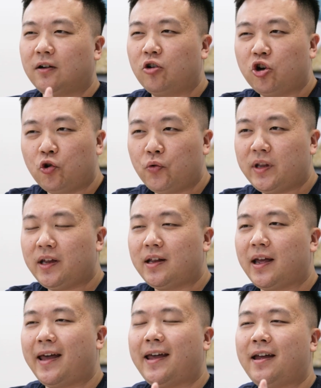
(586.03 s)

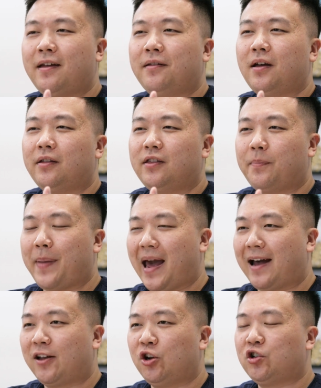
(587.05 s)
included in the
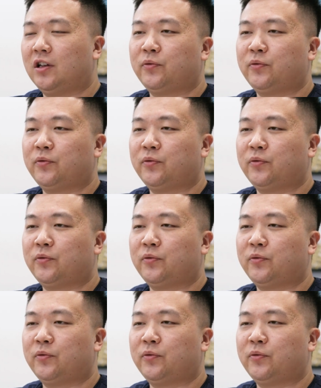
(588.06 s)
package,